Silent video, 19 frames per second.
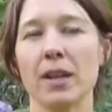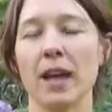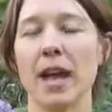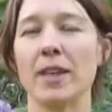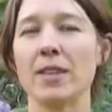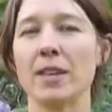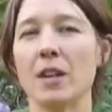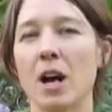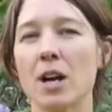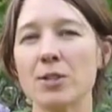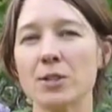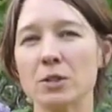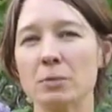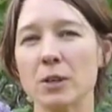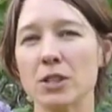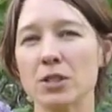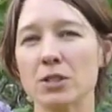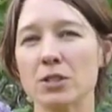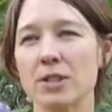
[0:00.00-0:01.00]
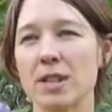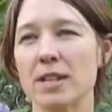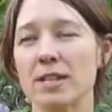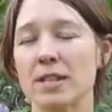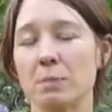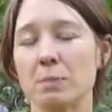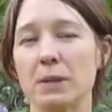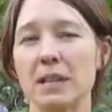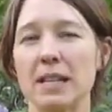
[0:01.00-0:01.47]
And then also make sure that
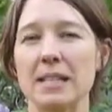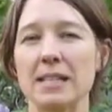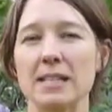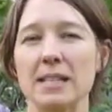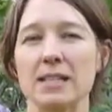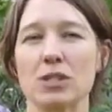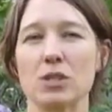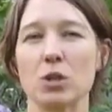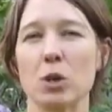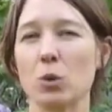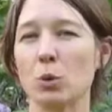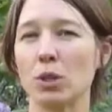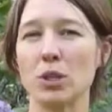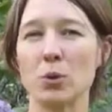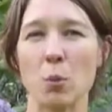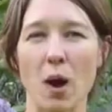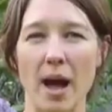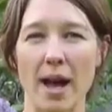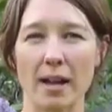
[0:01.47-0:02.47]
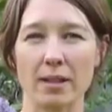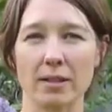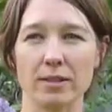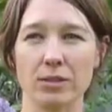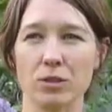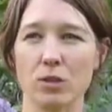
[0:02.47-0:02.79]
it's a place that's totally wild.